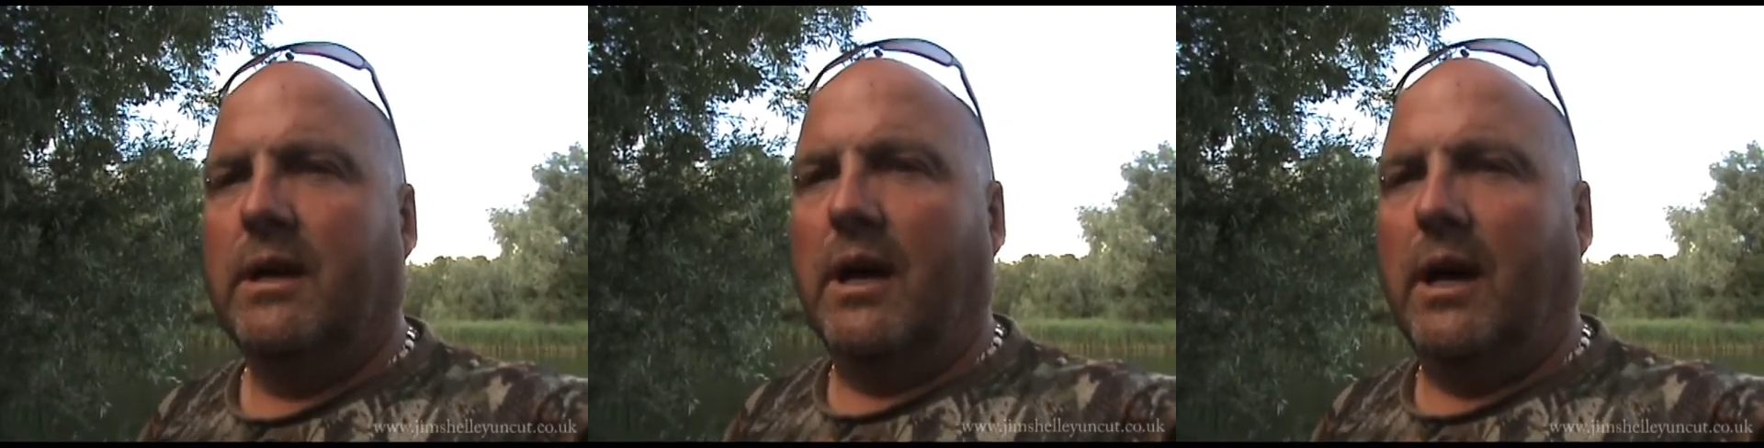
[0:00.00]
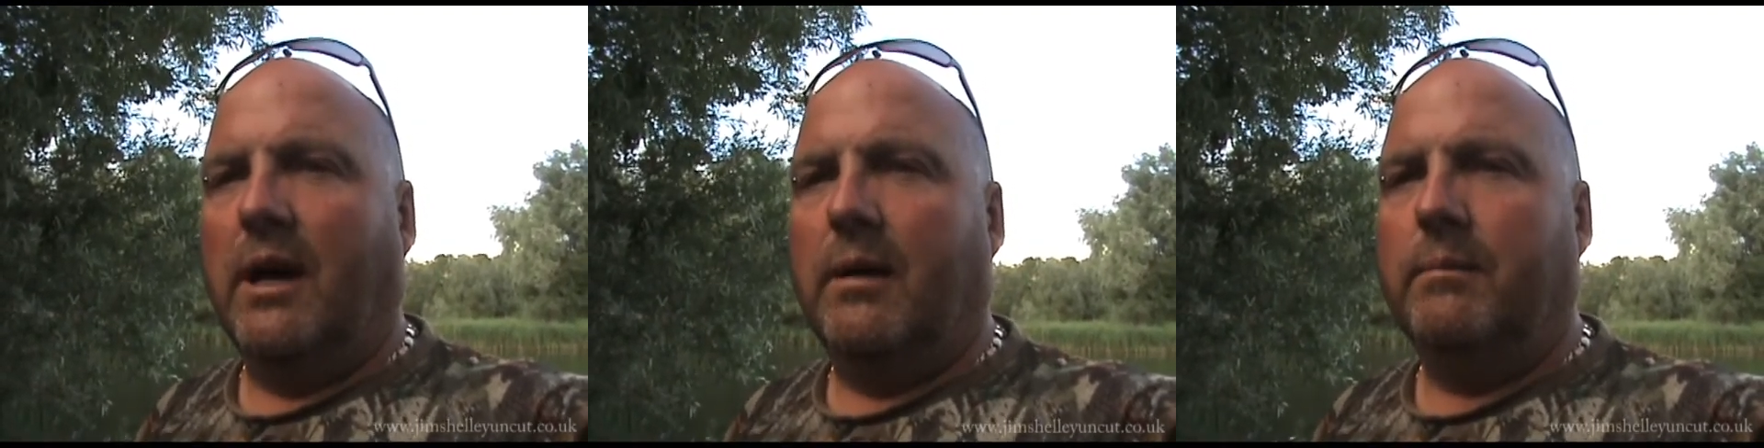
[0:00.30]

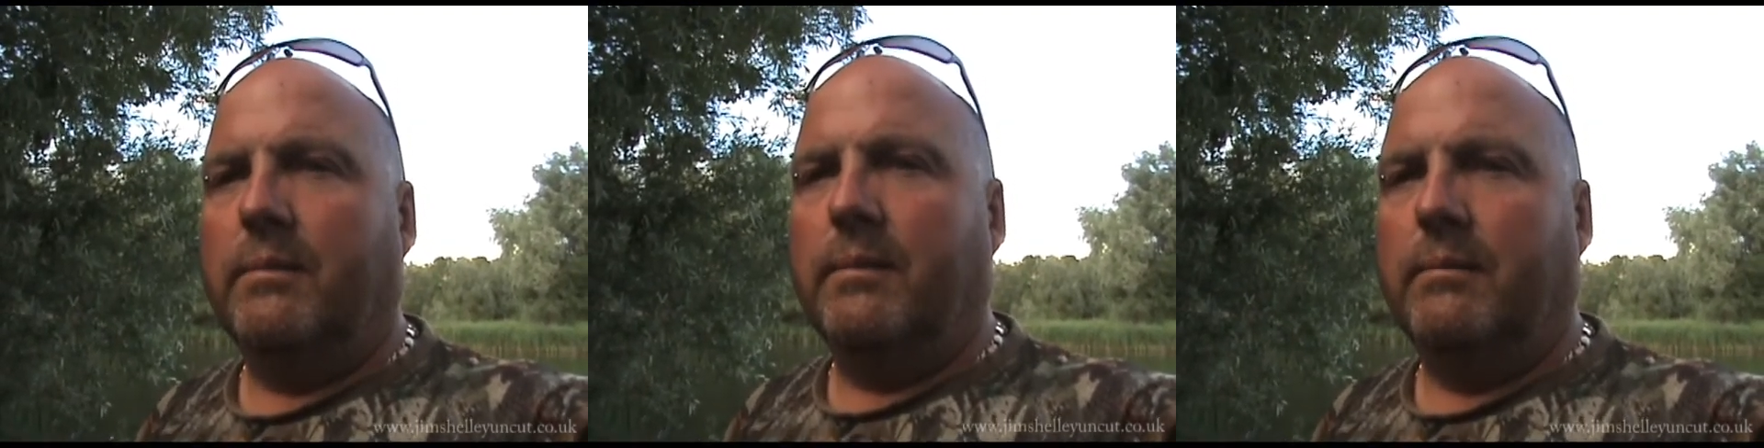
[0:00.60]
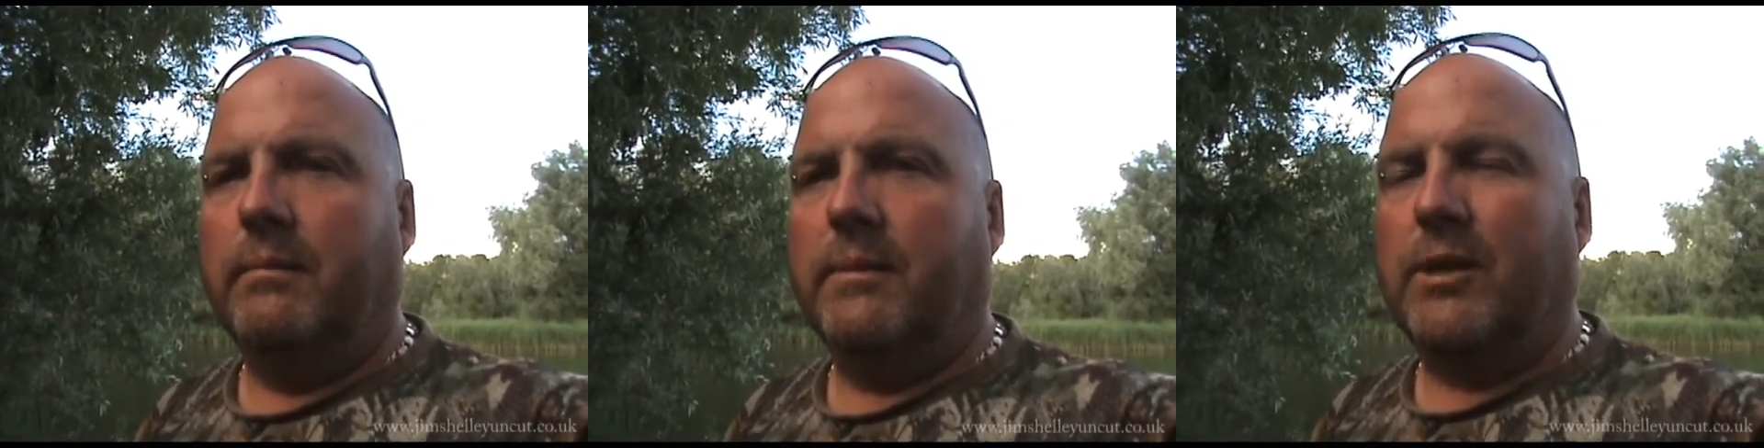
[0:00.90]

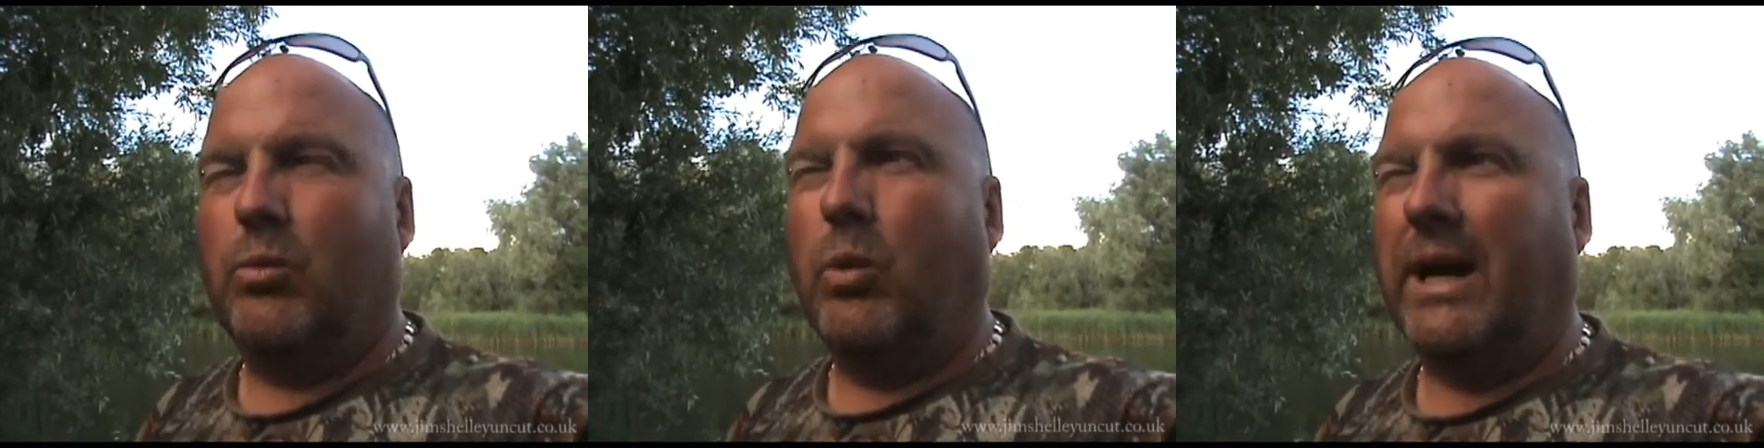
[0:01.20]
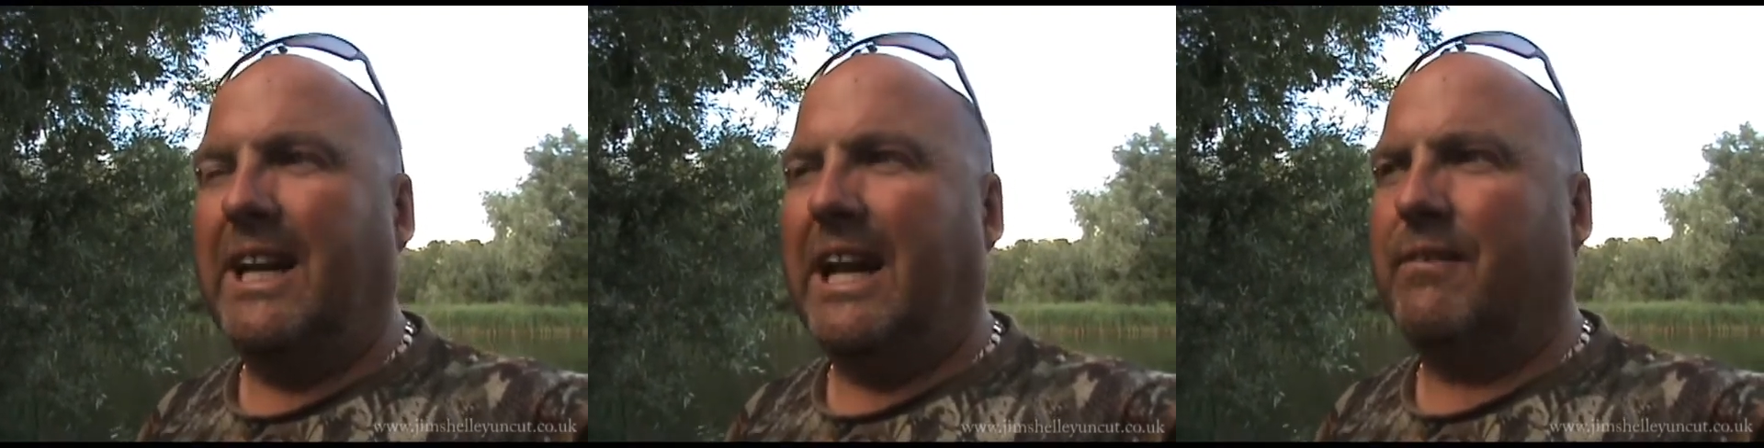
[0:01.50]
There's
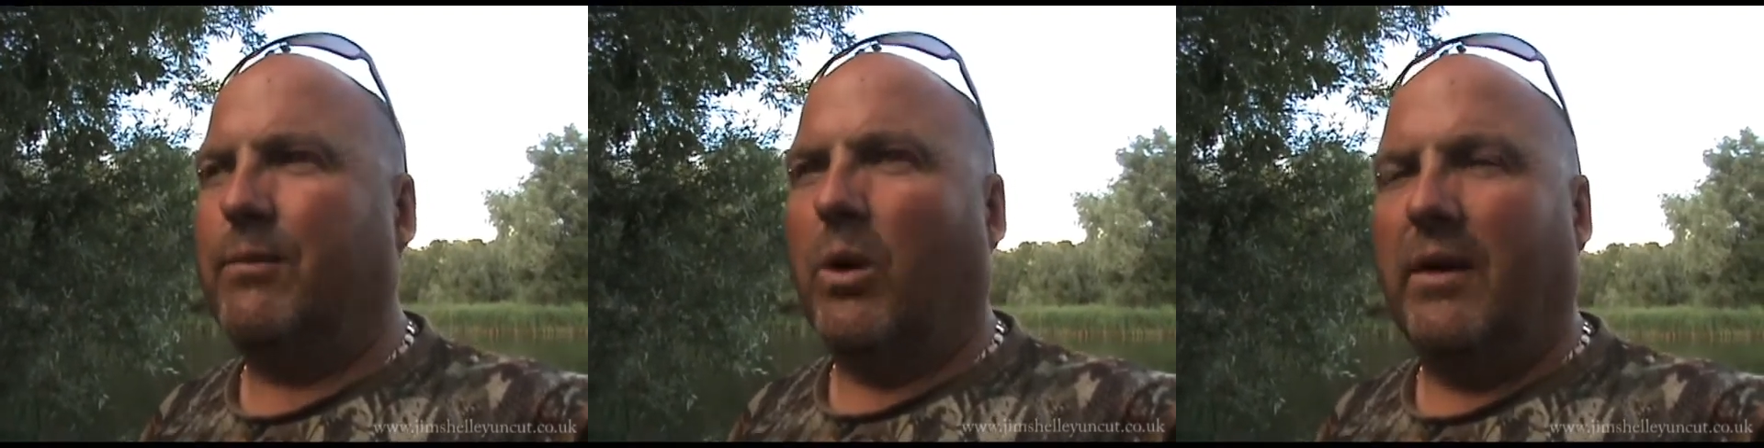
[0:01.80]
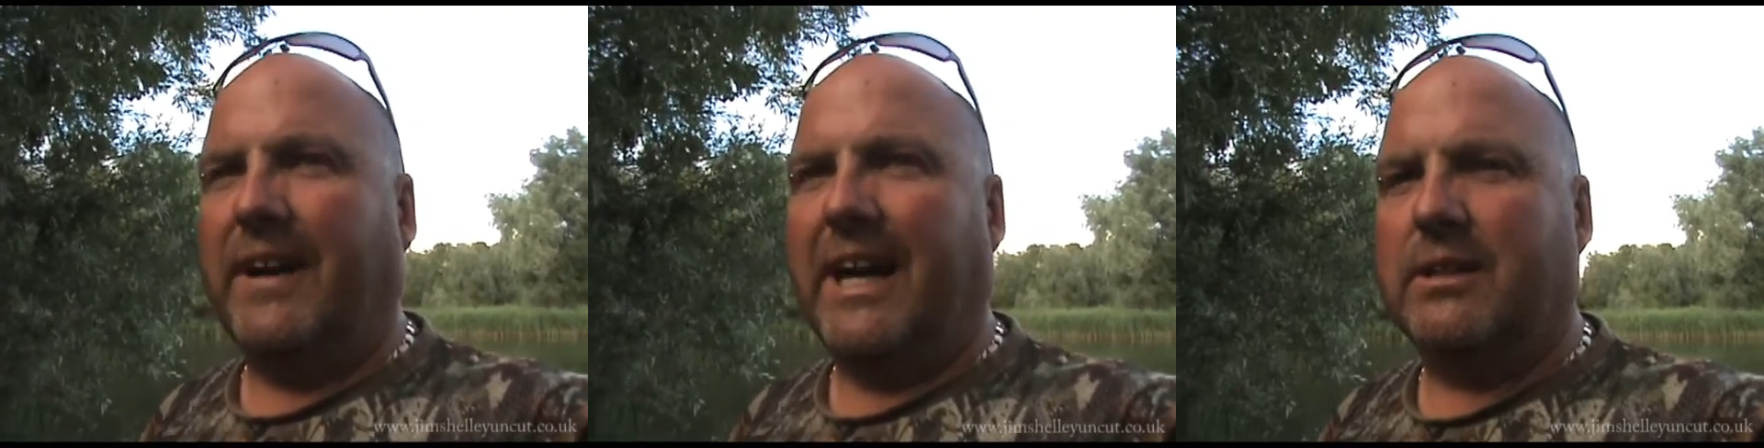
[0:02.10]
one left what
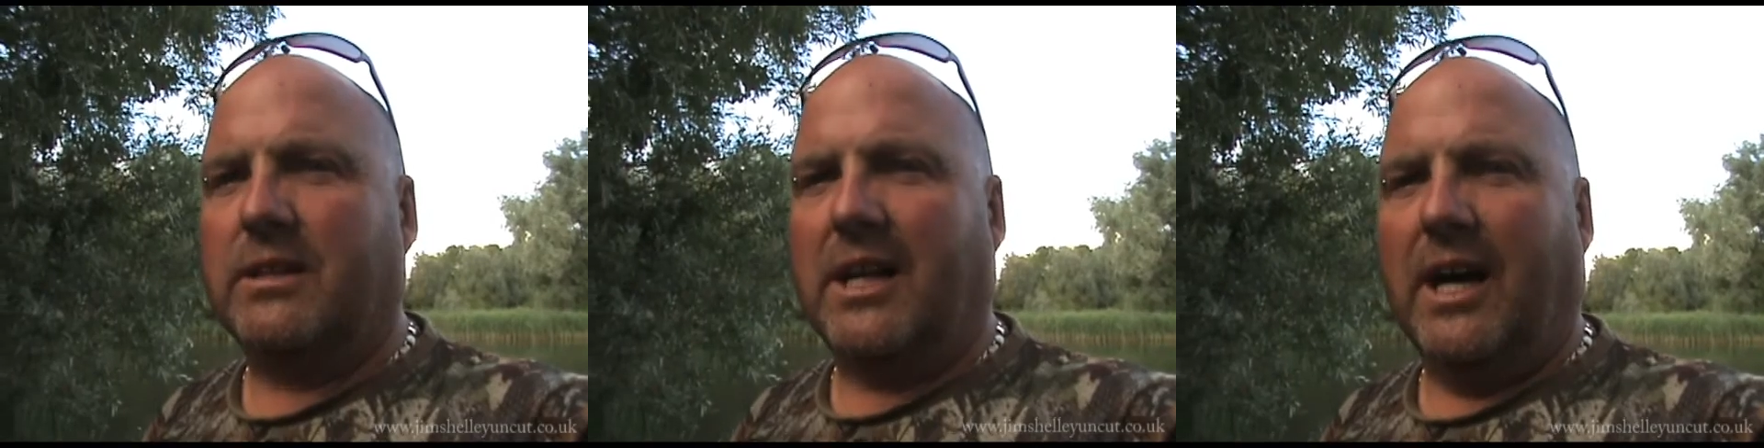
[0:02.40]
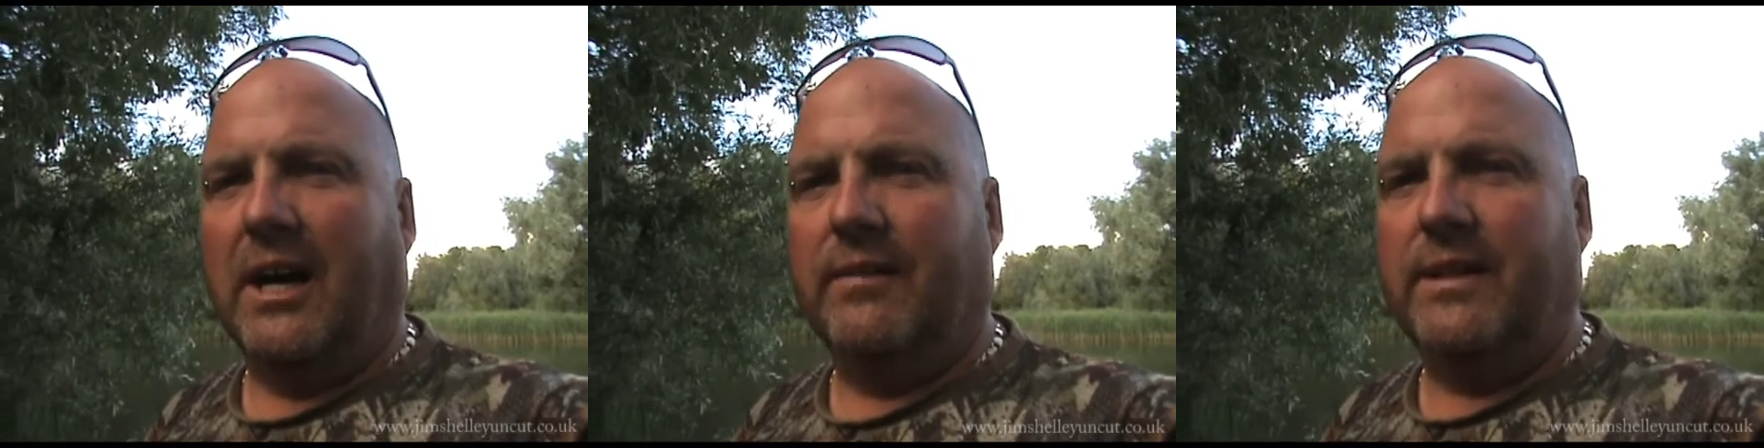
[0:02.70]
I've had, the
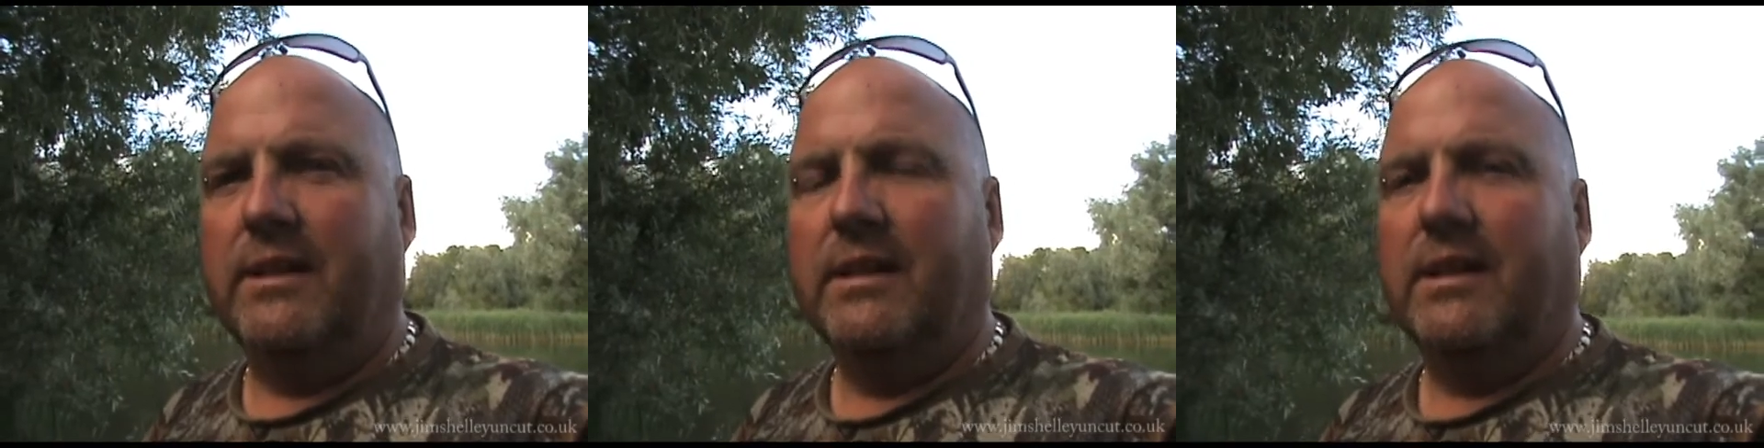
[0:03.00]
carving,